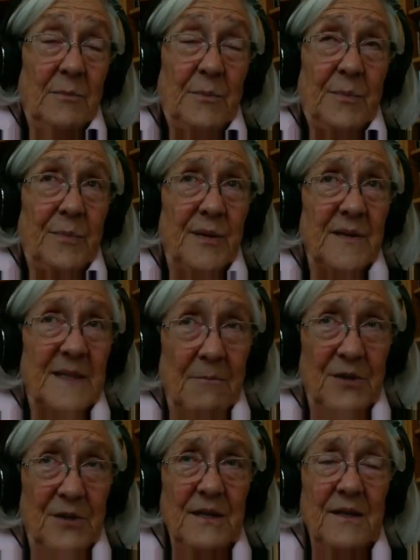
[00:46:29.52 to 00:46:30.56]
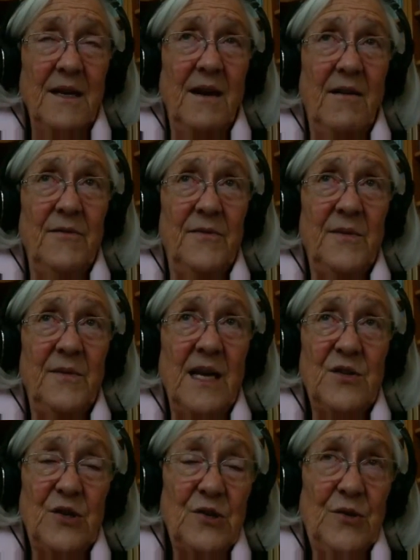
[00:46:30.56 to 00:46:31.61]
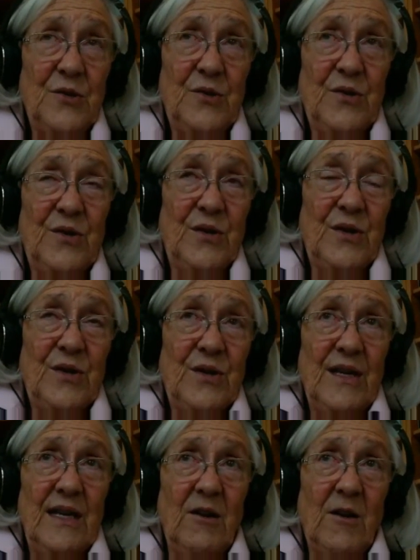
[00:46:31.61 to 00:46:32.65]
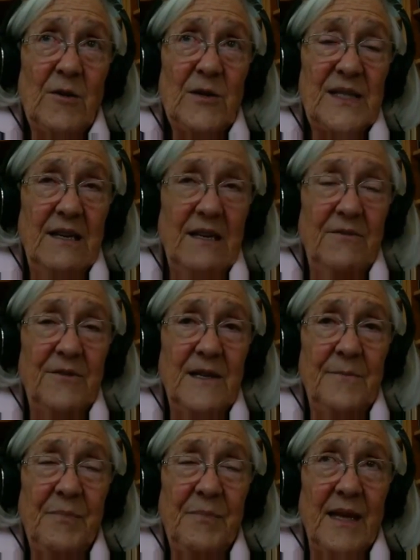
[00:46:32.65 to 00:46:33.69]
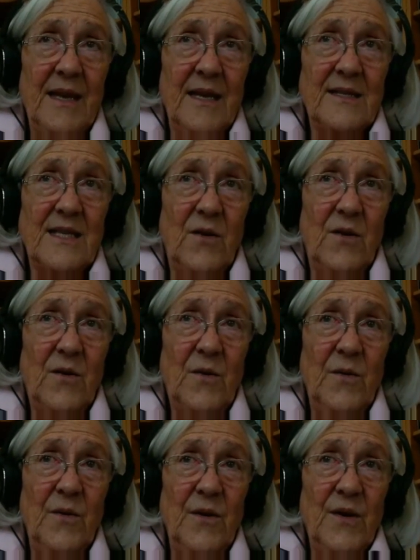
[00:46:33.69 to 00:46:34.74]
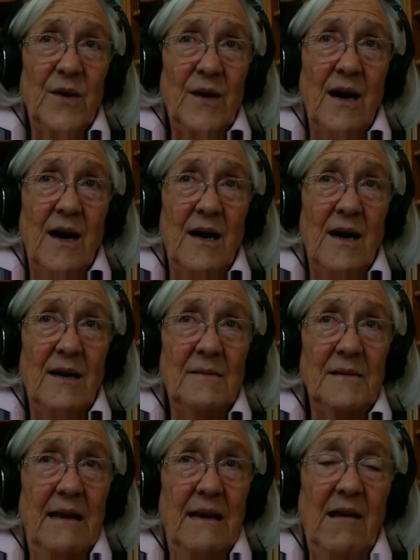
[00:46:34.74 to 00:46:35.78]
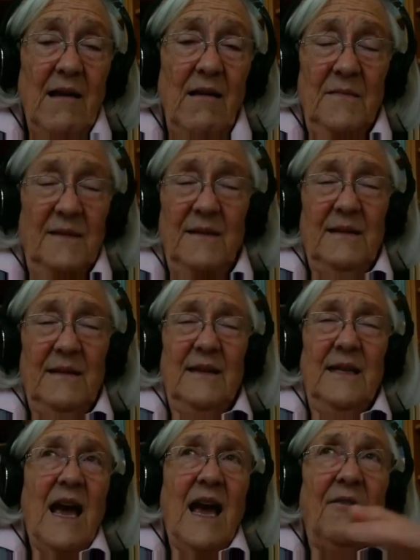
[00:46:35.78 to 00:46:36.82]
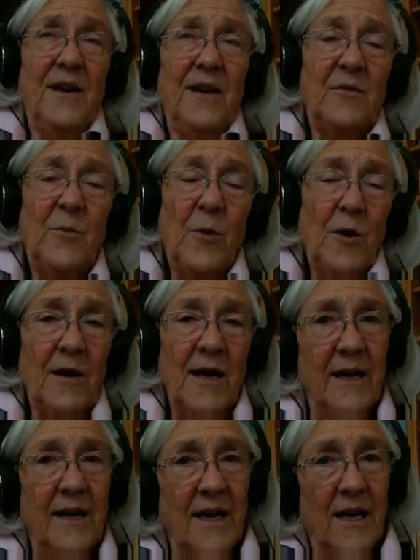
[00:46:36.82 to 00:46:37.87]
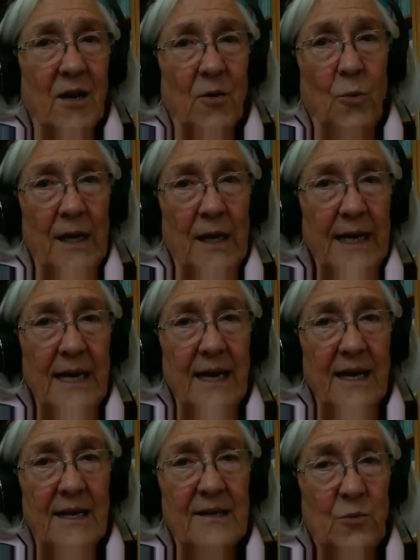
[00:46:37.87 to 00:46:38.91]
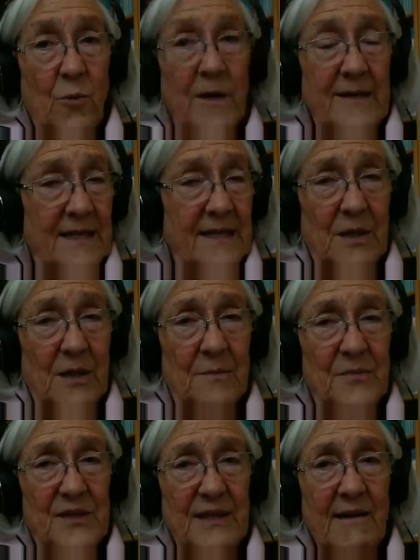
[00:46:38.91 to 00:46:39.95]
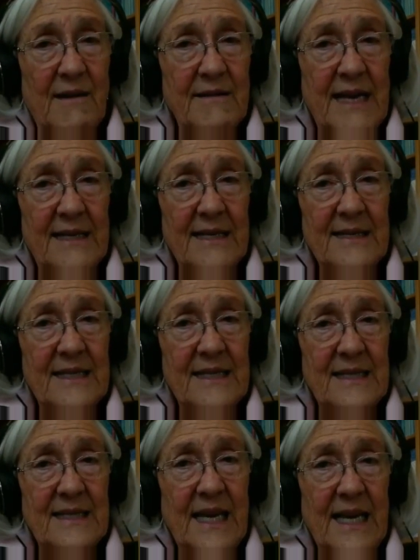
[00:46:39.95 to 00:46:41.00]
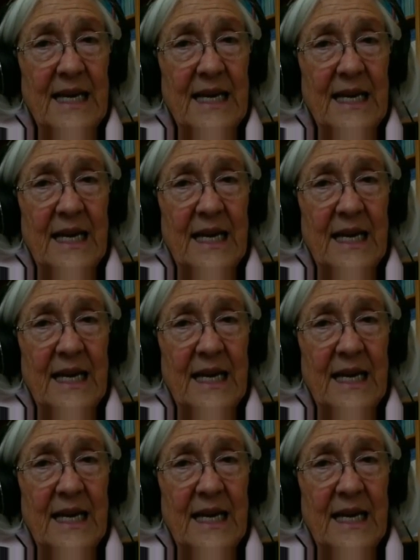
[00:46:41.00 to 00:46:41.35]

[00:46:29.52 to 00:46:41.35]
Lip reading: perception of danger or safety. So yeah, the affect work really is where the symptoms are. That is to say,